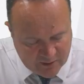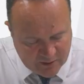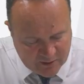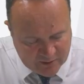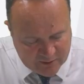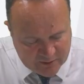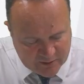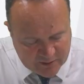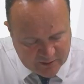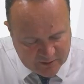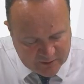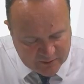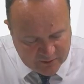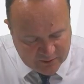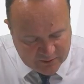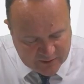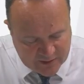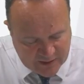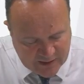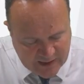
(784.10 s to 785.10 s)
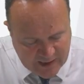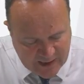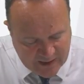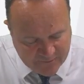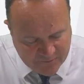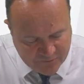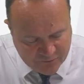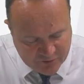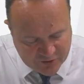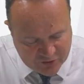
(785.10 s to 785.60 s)
I think so. It's the
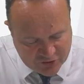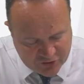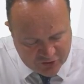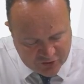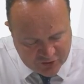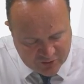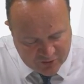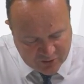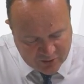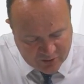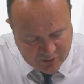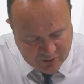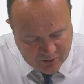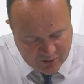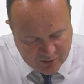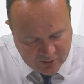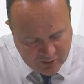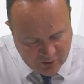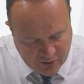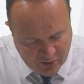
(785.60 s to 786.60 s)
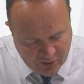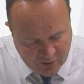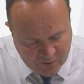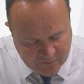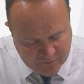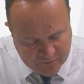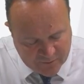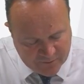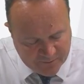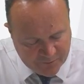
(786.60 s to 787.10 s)
average
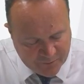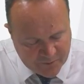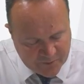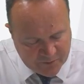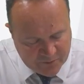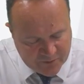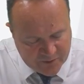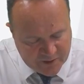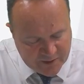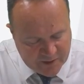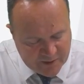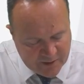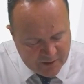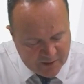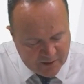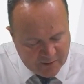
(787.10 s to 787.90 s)
of the.